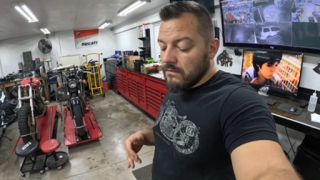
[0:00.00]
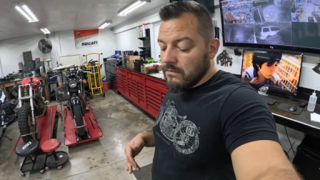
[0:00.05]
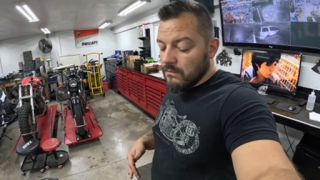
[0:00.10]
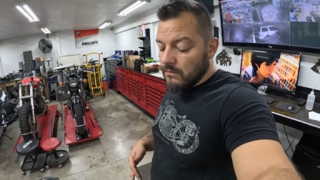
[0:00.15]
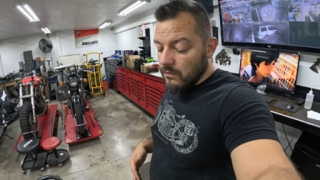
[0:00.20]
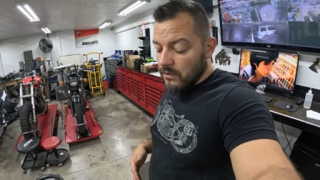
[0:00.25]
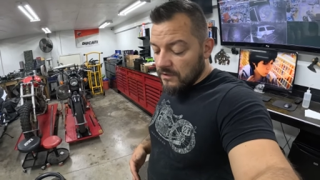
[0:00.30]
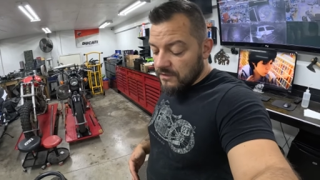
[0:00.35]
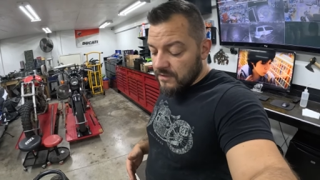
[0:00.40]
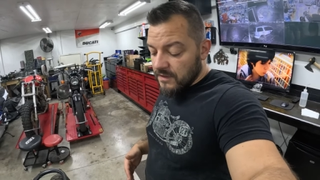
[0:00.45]

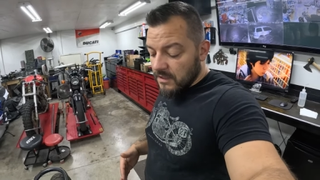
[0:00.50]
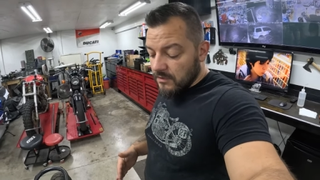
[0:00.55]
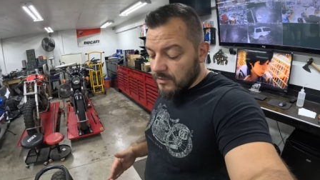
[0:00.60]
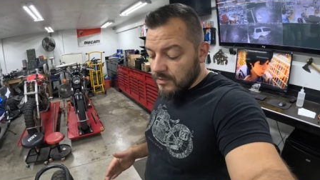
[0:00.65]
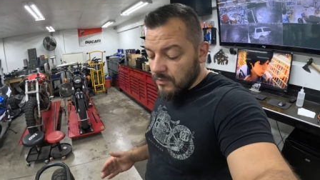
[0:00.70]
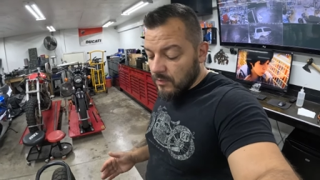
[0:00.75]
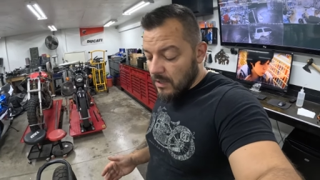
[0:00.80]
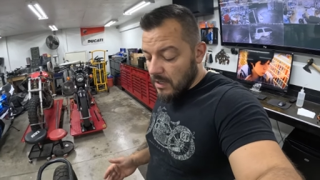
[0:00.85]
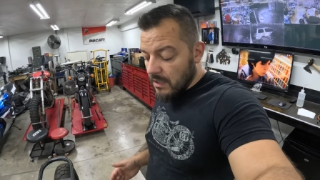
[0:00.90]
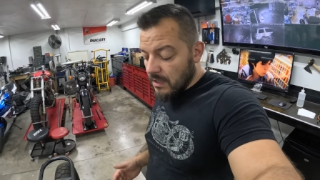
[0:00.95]
One thing
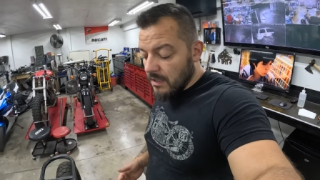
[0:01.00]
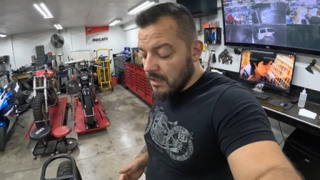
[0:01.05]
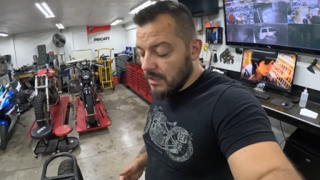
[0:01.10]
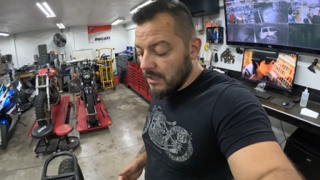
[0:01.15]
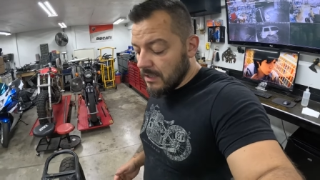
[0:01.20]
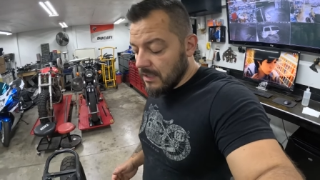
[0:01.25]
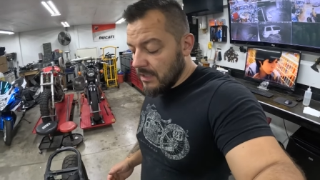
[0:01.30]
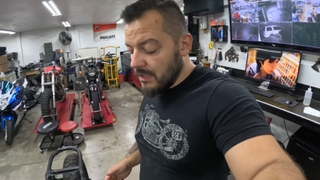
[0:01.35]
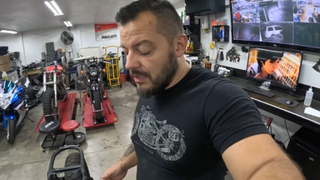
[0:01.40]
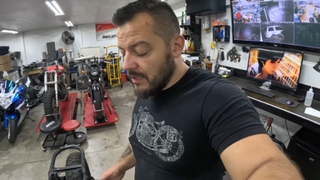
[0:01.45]
with
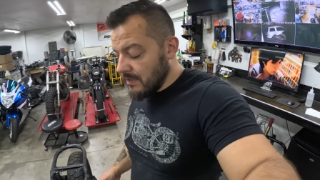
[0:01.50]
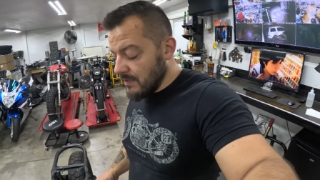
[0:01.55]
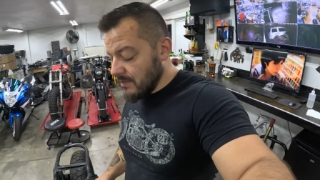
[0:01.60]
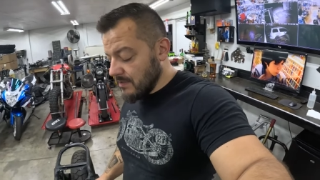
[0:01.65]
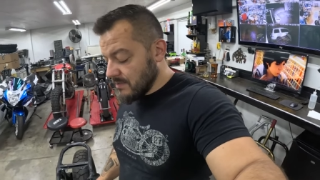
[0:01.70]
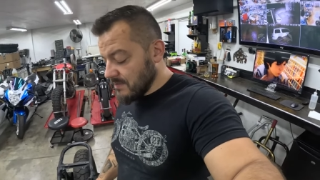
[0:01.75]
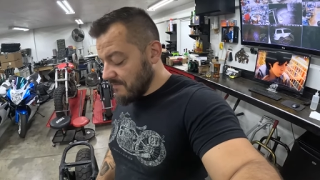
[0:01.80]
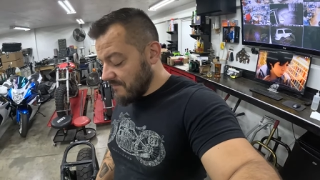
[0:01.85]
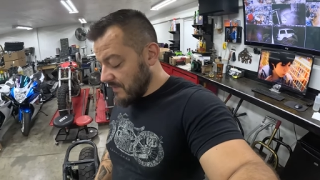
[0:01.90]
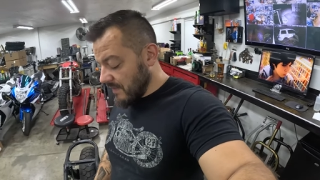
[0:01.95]
wiring
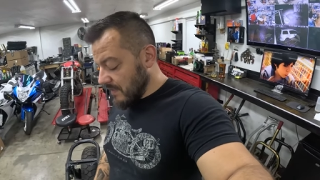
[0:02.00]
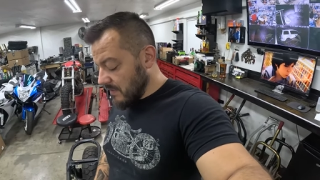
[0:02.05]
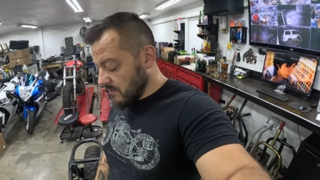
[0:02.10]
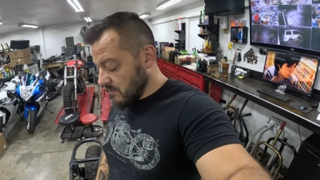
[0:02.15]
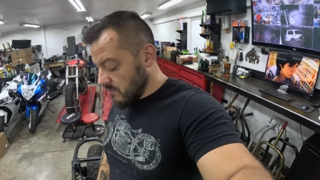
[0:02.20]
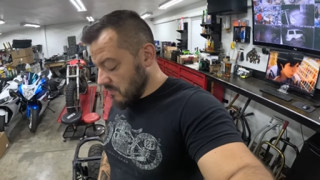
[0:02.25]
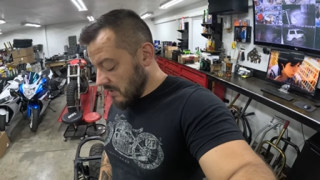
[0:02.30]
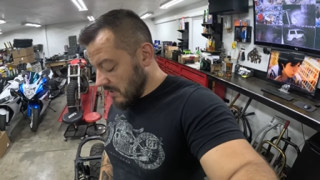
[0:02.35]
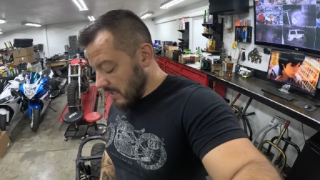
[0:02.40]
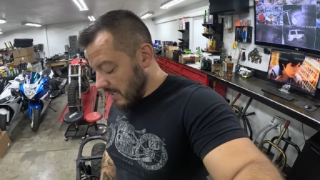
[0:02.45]
is if it
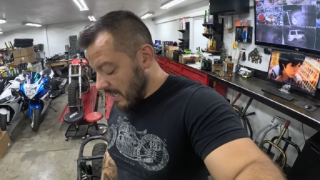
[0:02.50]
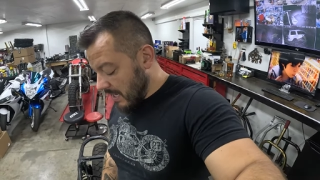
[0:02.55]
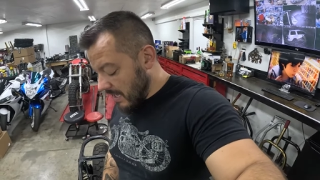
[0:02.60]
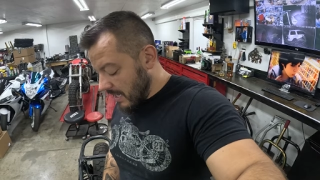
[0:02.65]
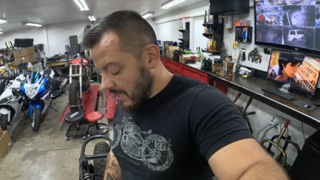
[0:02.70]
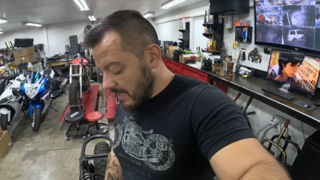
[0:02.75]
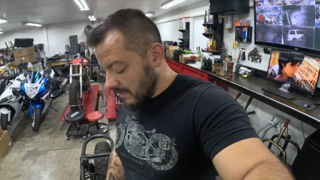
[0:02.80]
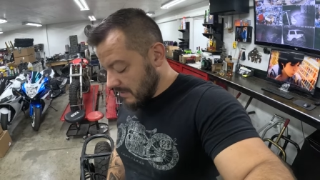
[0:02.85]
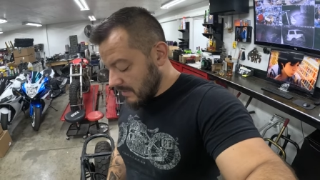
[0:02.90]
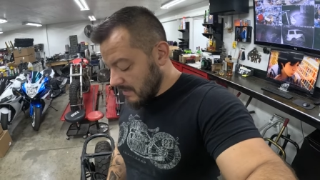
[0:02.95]
gets really
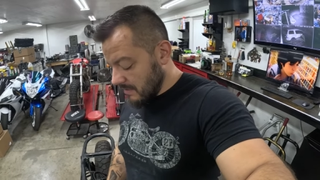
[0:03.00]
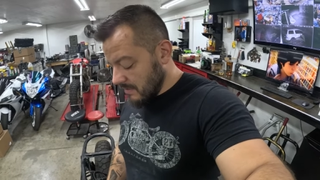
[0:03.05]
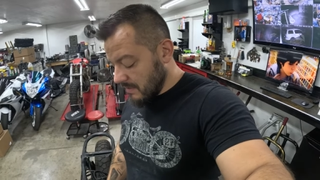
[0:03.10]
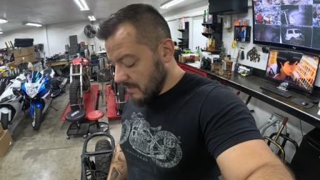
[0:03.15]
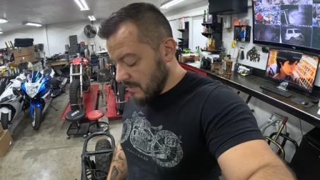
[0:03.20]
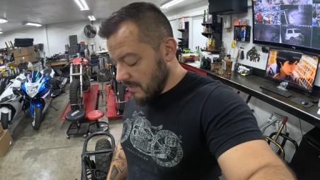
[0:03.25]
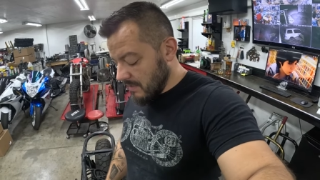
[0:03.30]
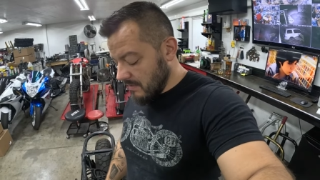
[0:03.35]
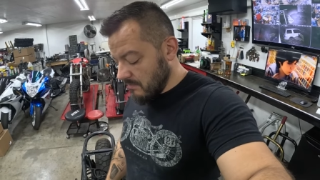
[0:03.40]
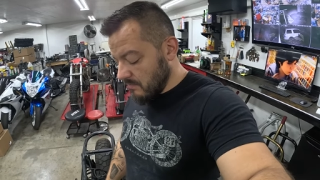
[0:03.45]
hot
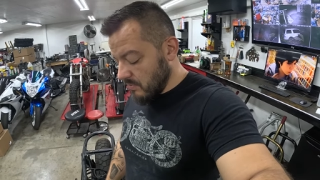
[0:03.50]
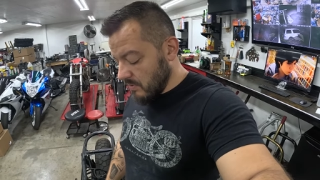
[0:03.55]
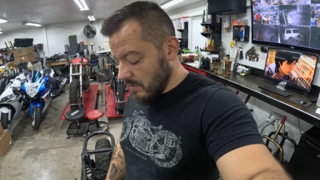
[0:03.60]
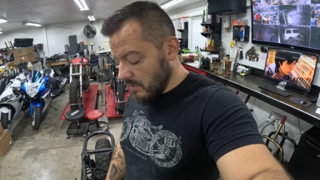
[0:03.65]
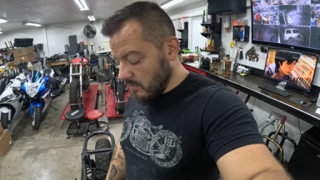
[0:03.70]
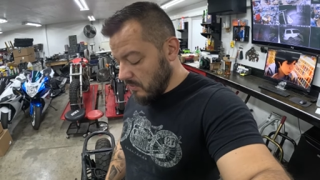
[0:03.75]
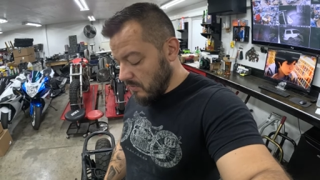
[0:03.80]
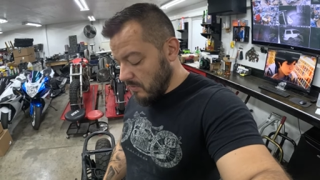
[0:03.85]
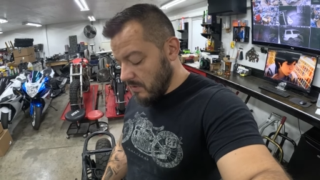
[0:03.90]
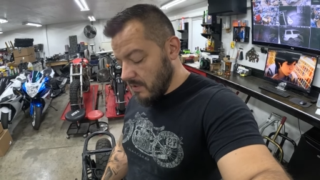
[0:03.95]
and
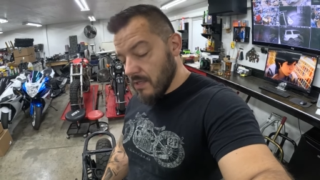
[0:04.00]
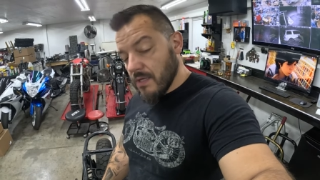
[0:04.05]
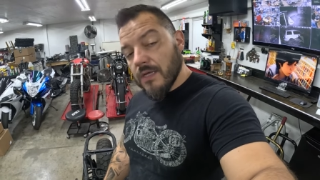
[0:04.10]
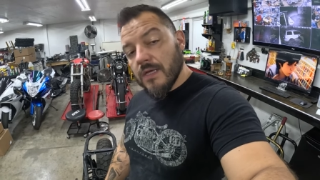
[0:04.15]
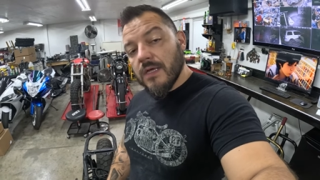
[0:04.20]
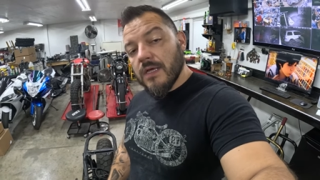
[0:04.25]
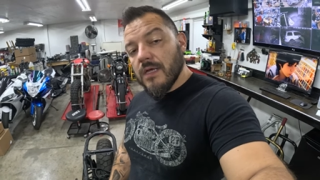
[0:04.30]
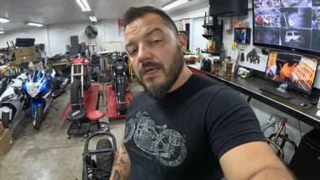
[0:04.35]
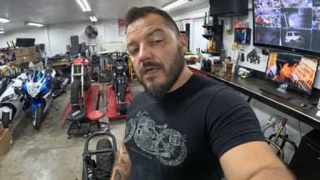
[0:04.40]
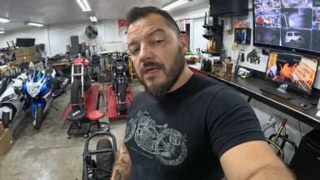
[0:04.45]
brittle,
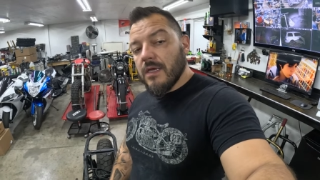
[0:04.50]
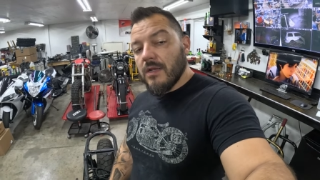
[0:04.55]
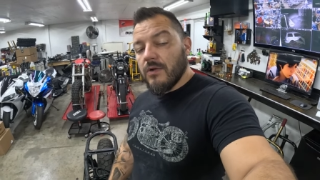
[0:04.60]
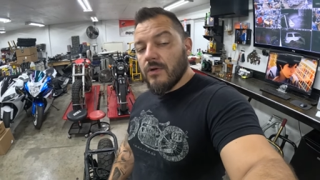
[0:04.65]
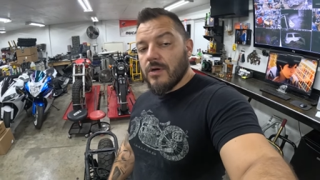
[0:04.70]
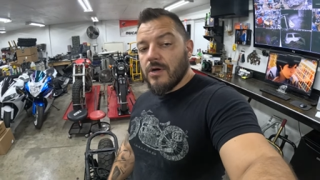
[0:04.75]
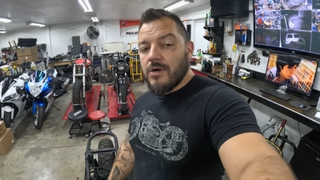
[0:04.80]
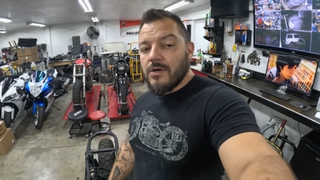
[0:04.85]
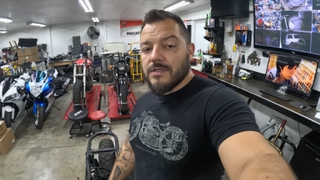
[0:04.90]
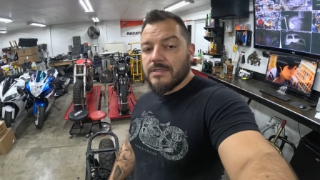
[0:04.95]
it'll
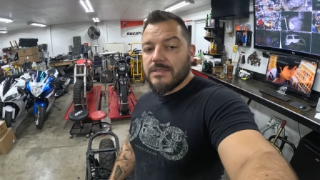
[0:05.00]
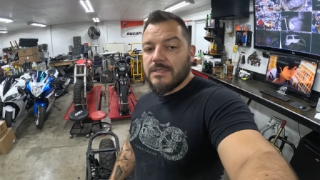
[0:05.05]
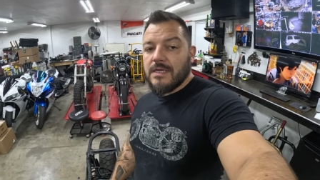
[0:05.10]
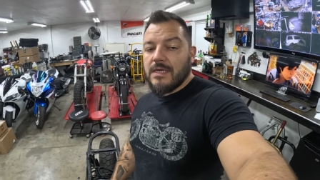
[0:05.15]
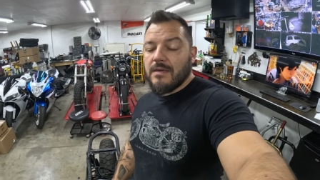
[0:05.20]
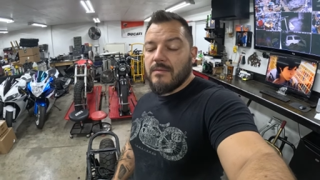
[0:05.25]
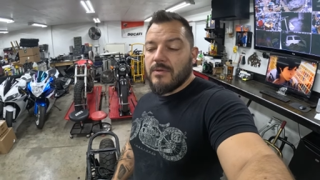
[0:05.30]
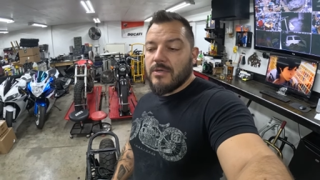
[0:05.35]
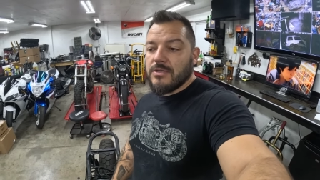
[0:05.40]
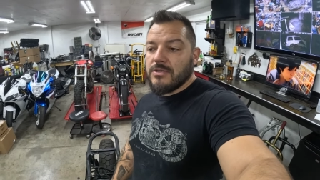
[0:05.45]
cause
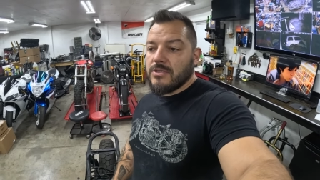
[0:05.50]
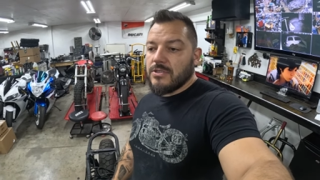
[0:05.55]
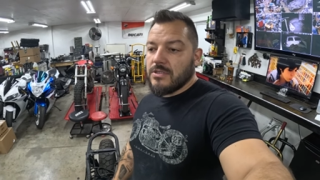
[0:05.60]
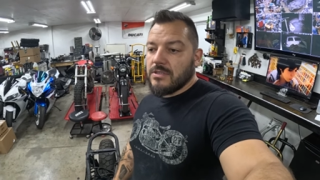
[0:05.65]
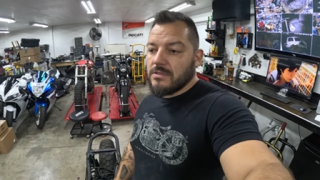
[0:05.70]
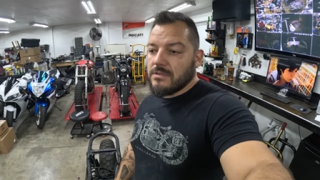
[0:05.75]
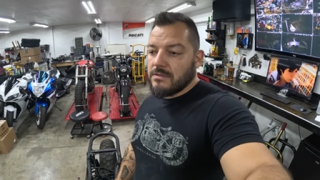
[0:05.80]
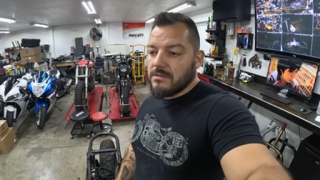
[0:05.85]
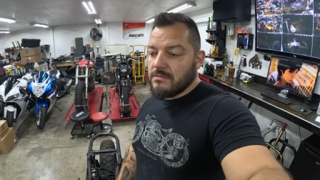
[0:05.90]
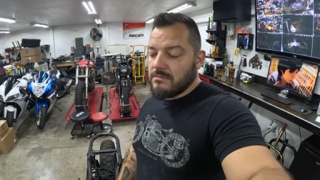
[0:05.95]

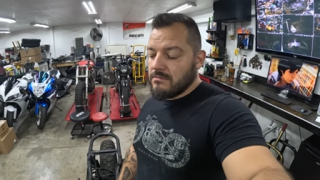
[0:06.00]
damage